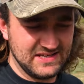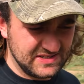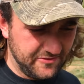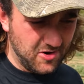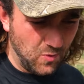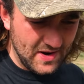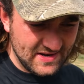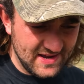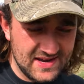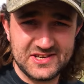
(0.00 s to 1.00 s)
It is very
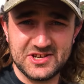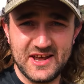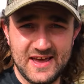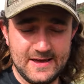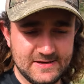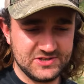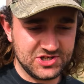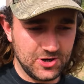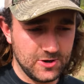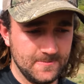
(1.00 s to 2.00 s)
windy today,
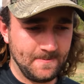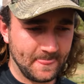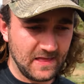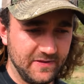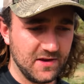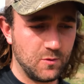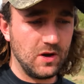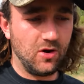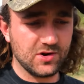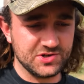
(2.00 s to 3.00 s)
so I think
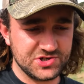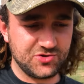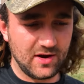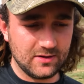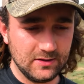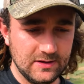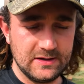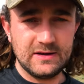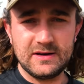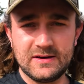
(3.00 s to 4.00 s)
we are going to struggle
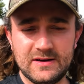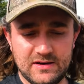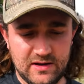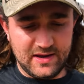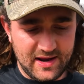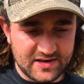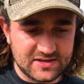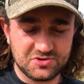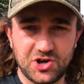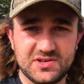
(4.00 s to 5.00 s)
getting
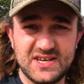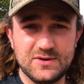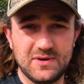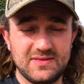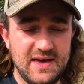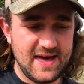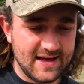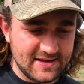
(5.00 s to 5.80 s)
some shots in with the air